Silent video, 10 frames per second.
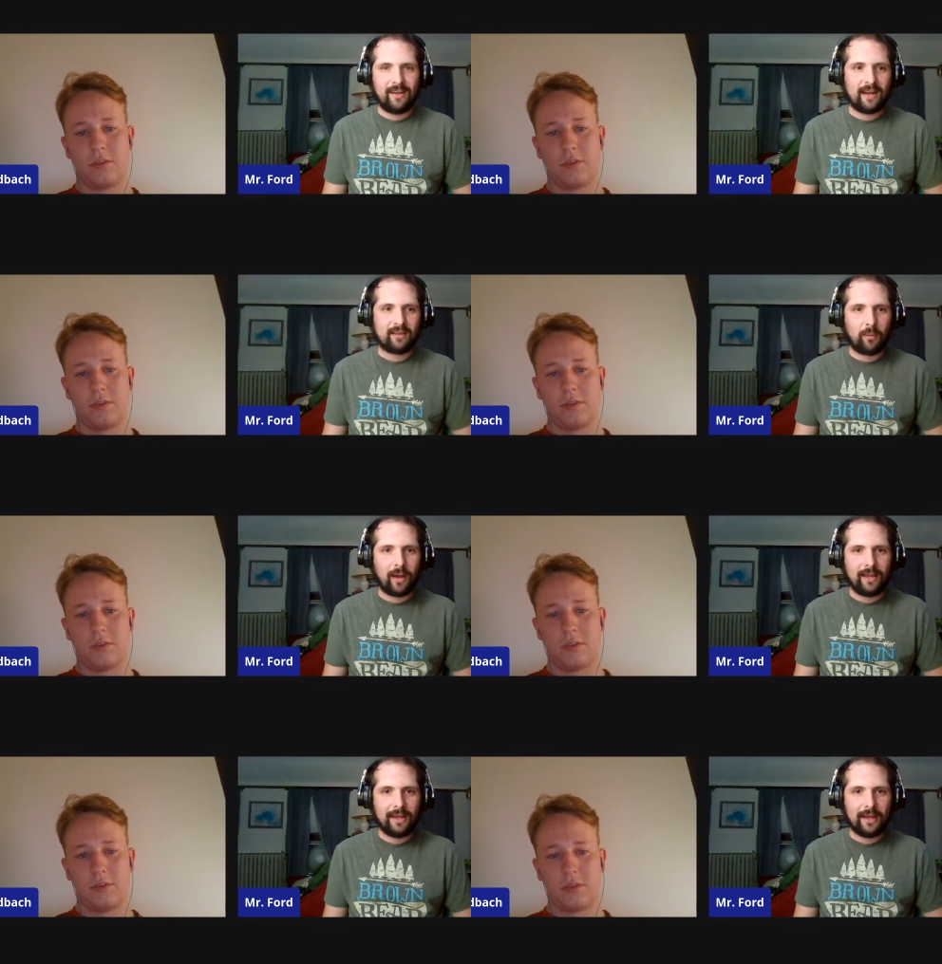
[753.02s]
Speaker 1: to why he
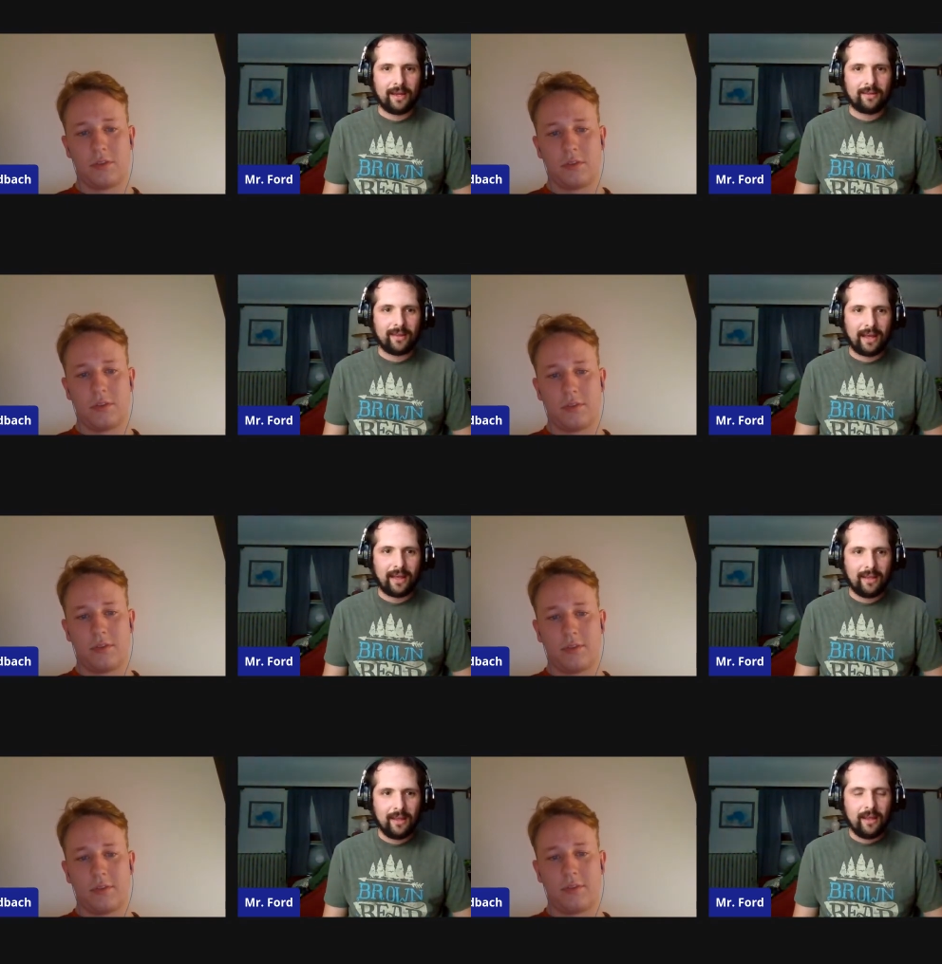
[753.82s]
got into that.
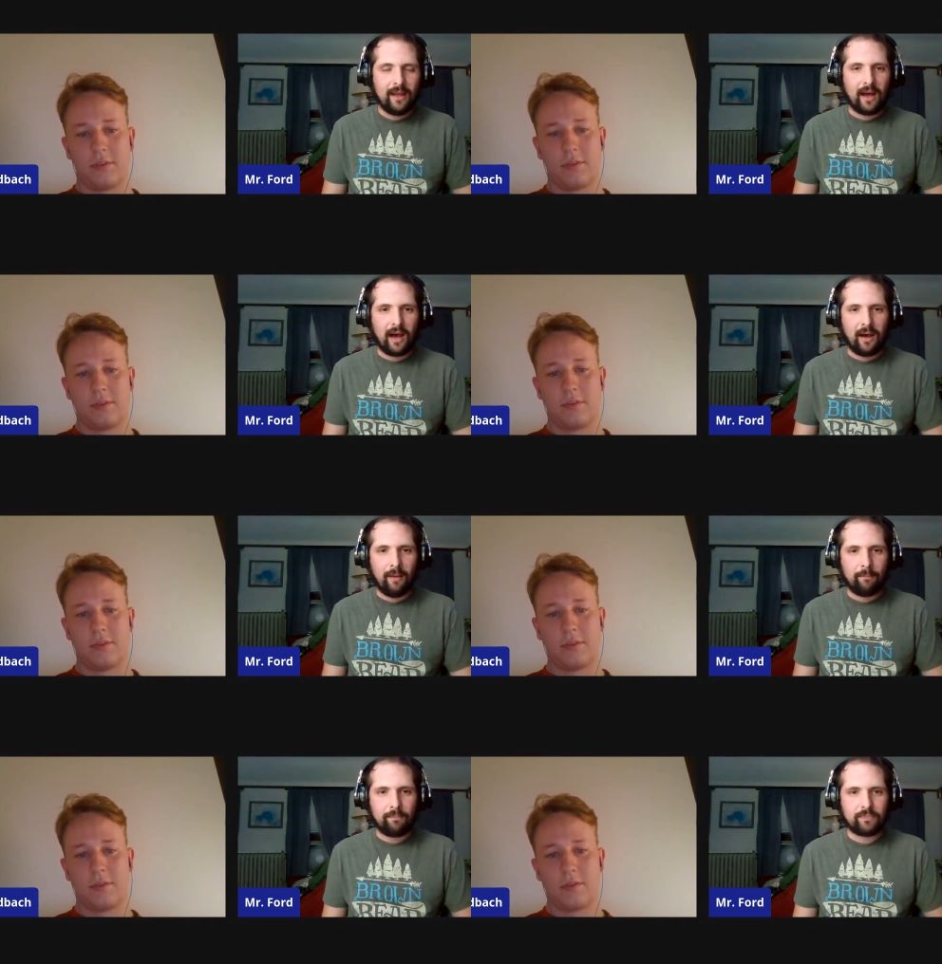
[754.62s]
Um,
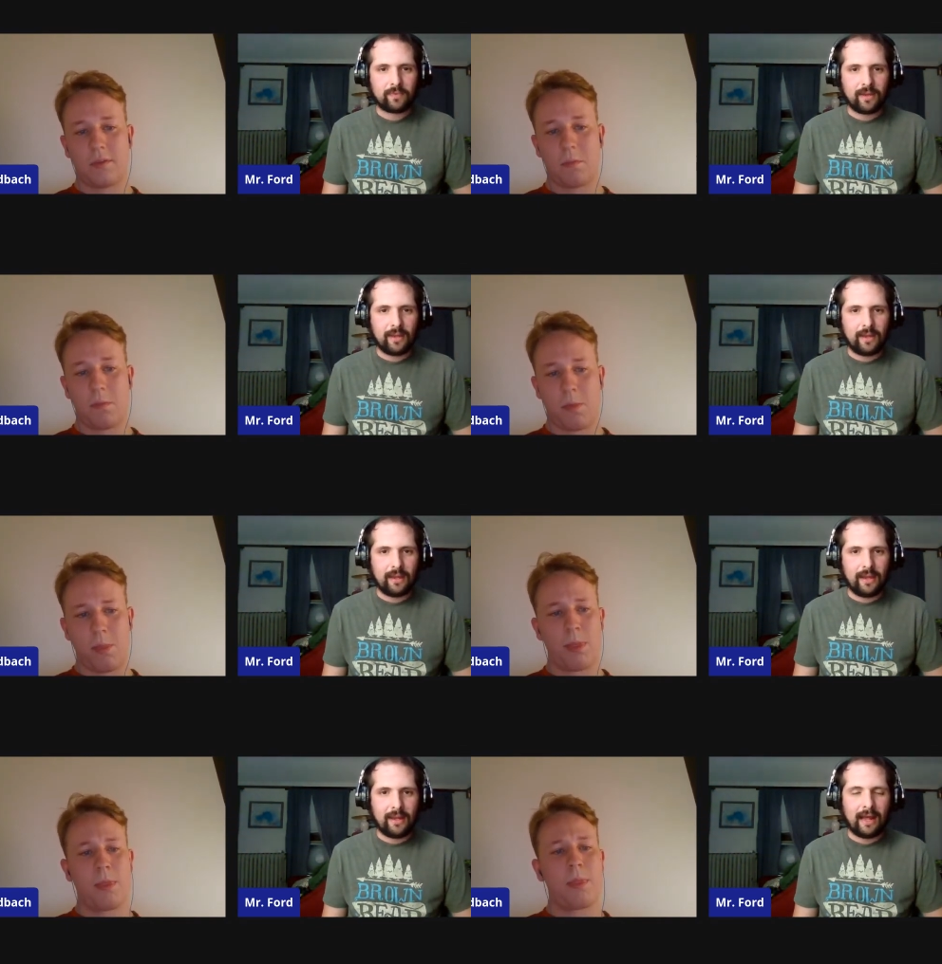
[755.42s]

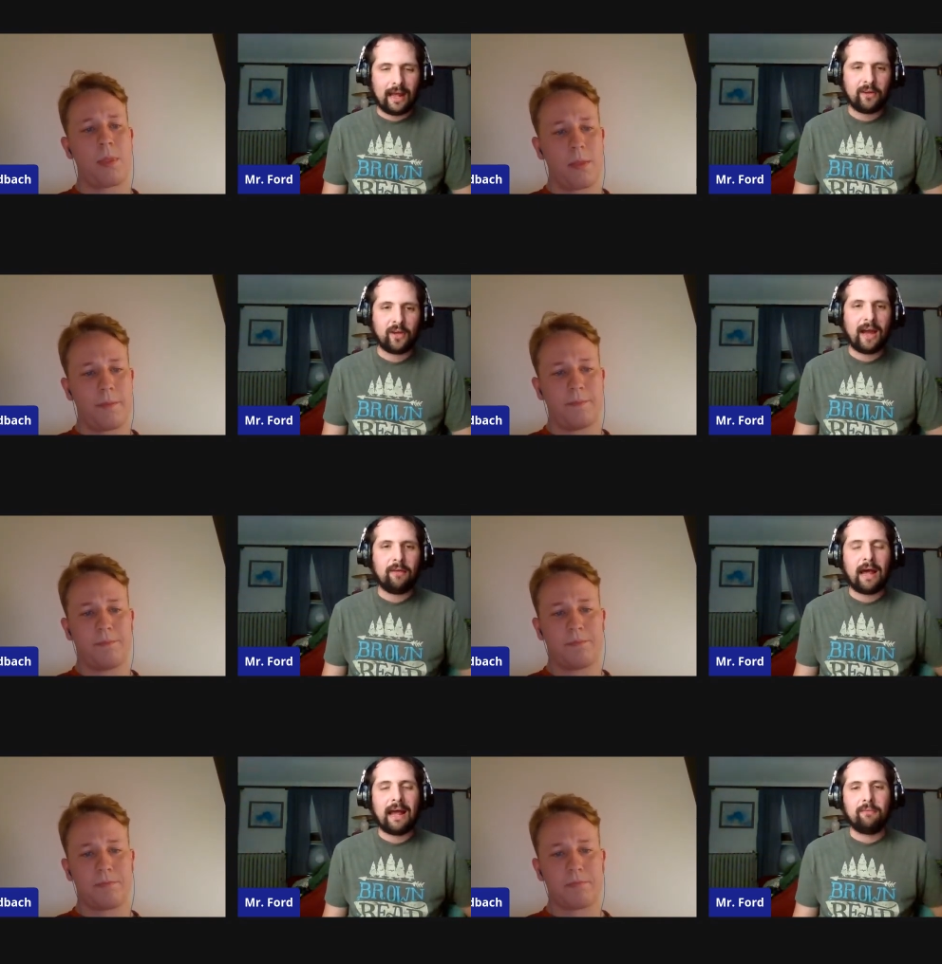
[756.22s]
and I don't know, I,
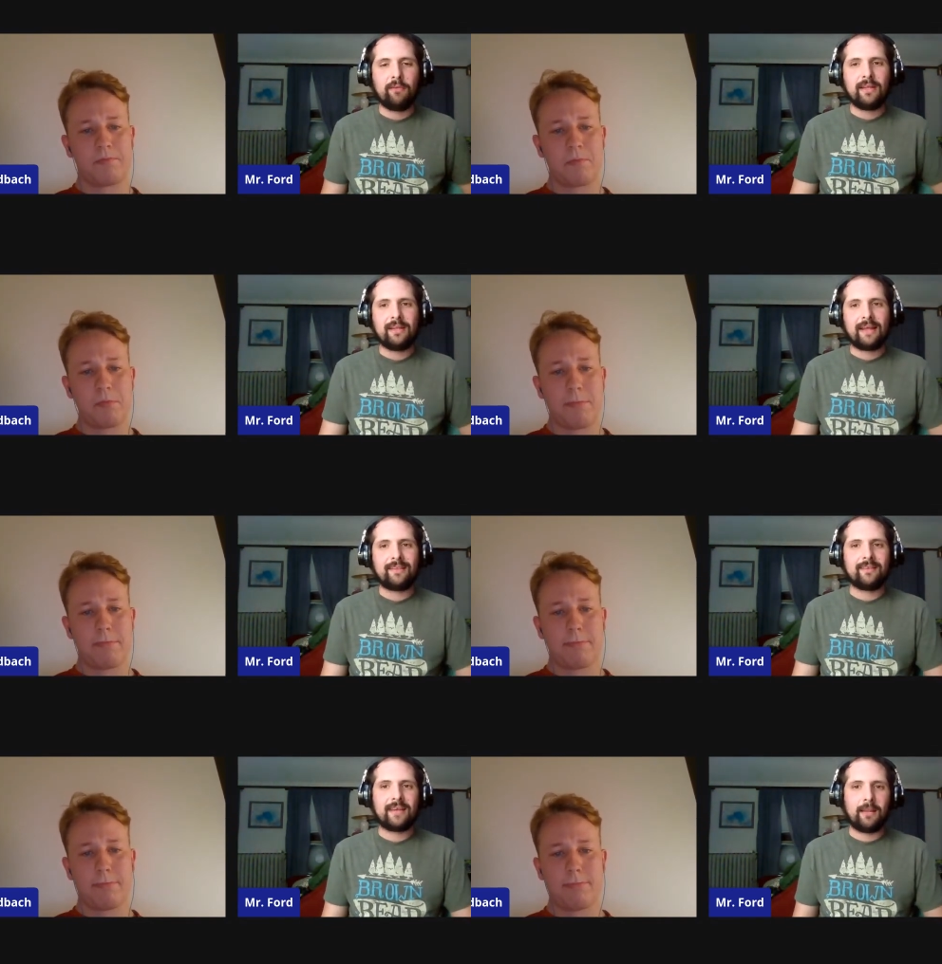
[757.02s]
I really like these
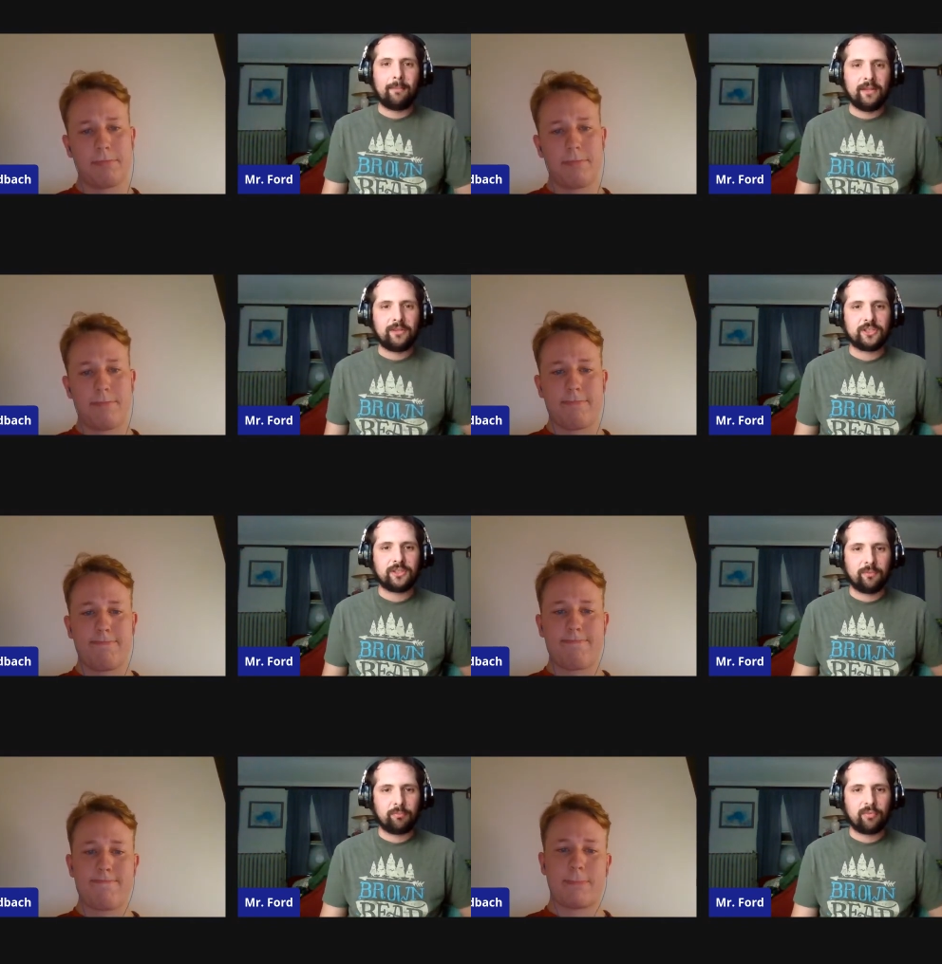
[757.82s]
kind of mentorship
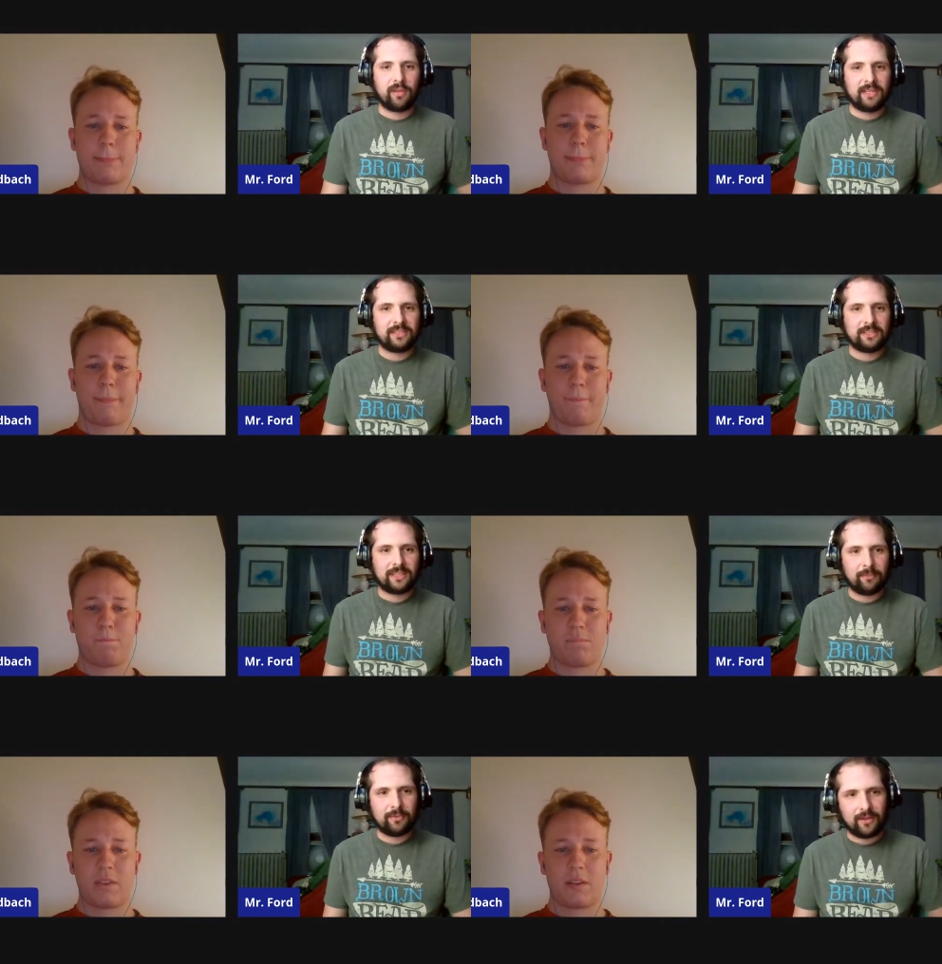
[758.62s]
relationships
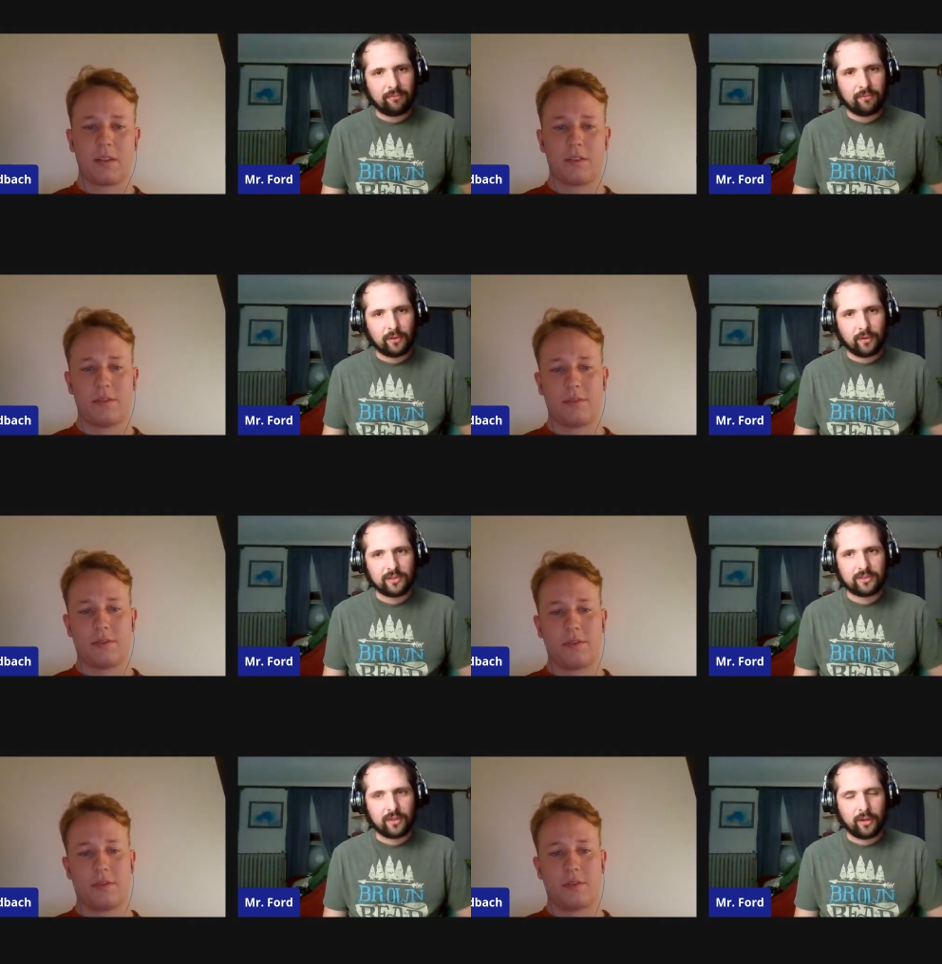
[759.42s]
that you can feel
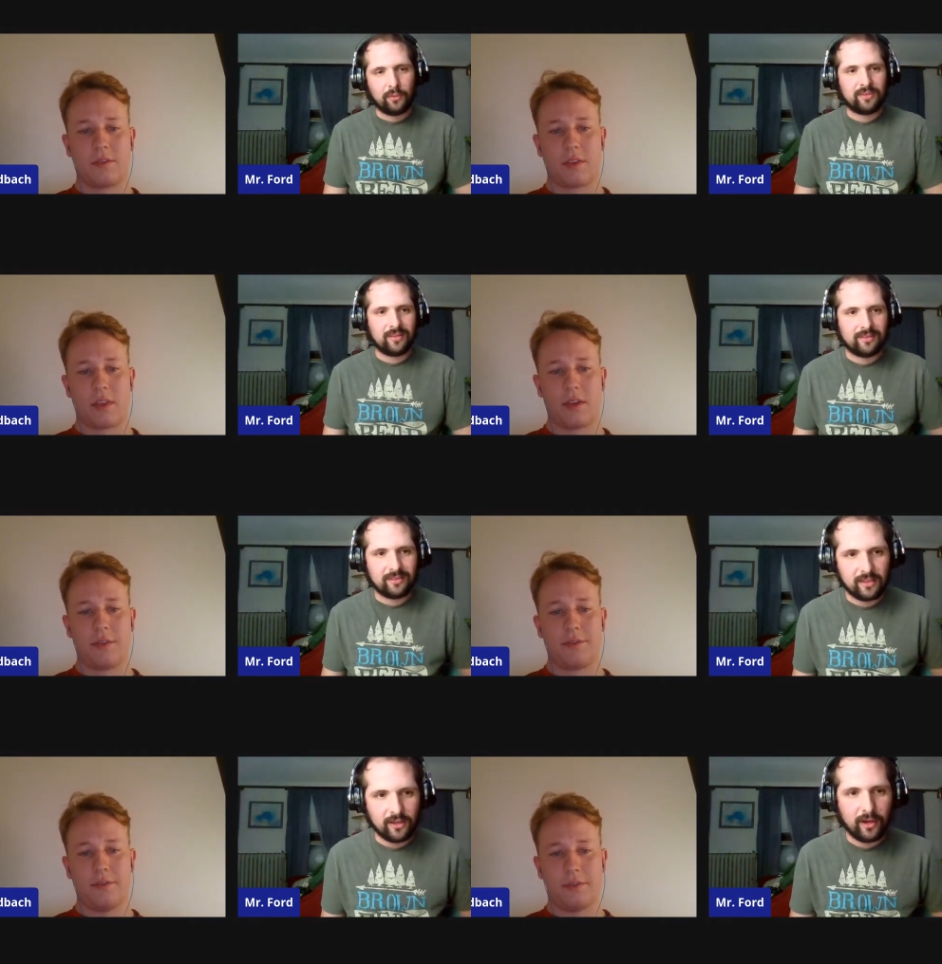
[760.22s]
are so
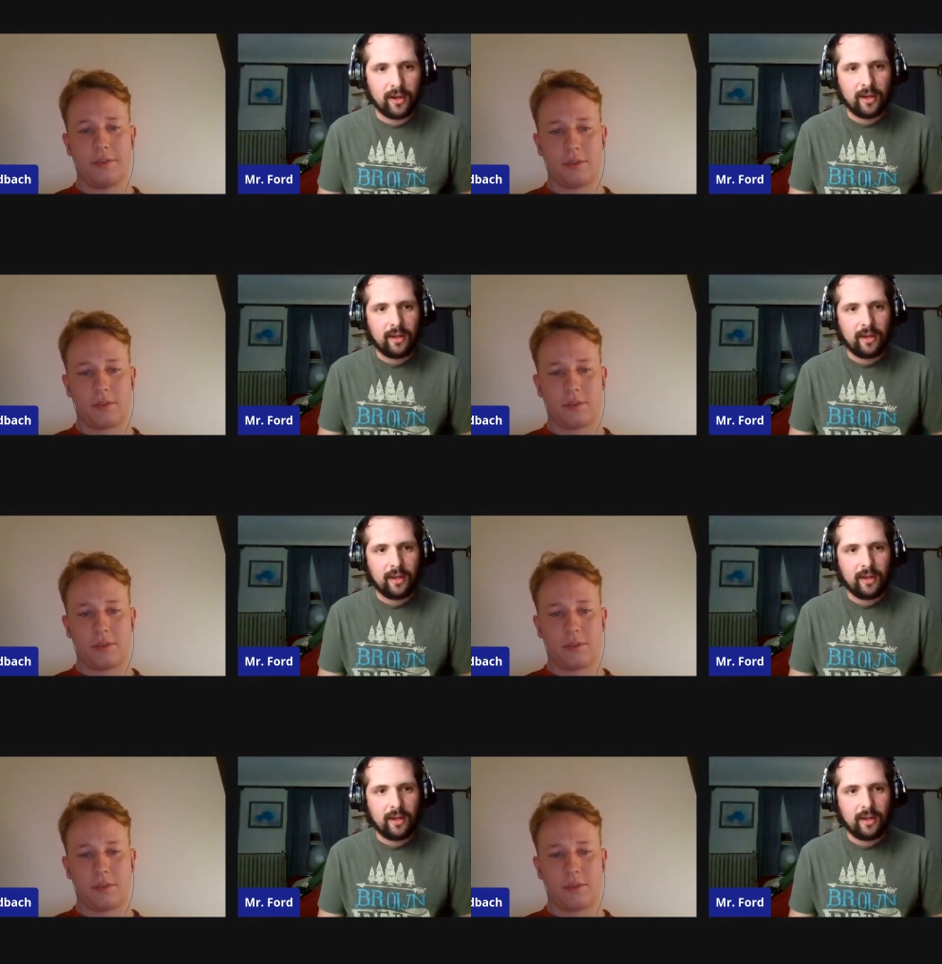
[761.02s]
sincere